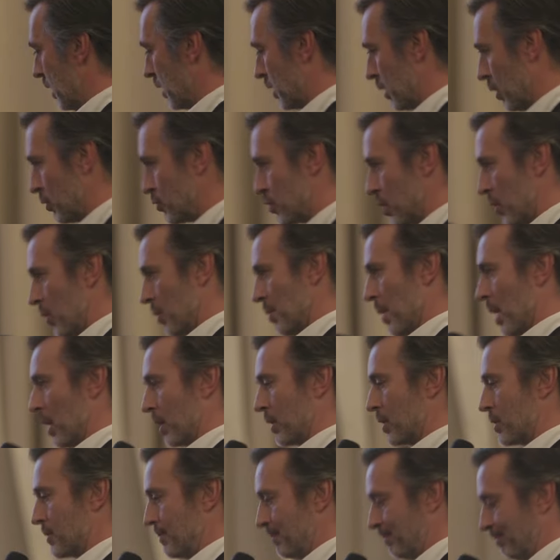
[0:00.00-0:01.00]
Closing
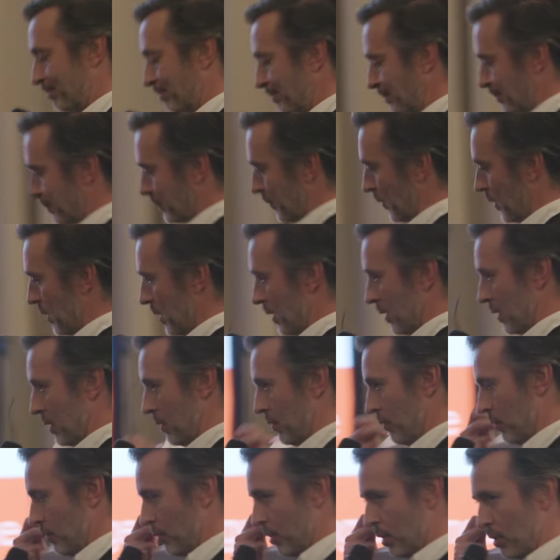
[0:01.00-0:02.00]
remarks.
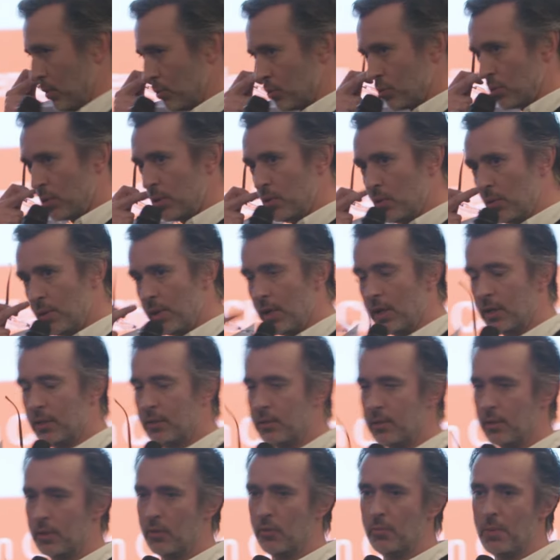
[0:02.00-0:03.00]
For those of you
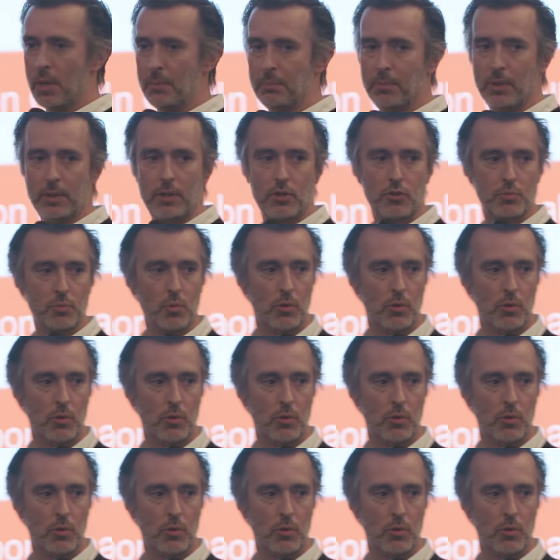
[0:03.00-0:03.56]
that remember this